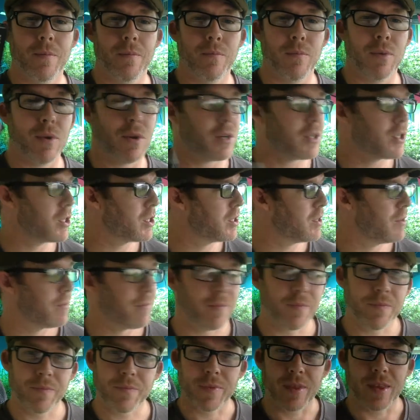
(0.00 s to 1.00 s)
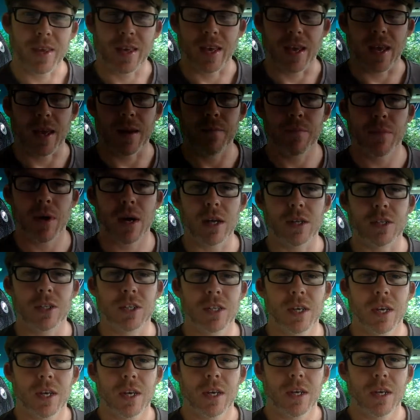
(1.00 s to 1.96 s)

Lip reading: books and buds.